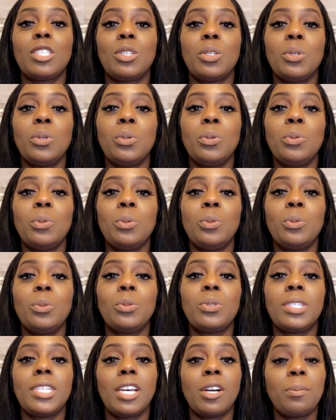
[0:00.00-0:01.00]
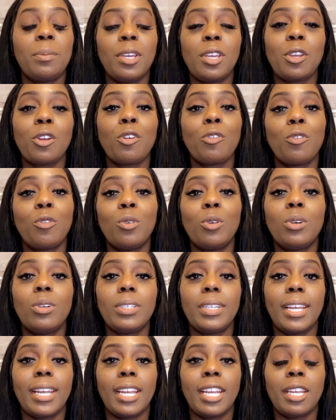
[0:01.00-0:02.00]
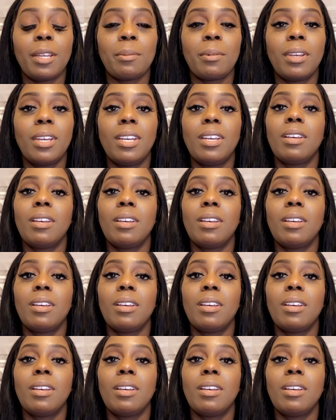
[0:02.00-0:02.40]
to tell me your full name.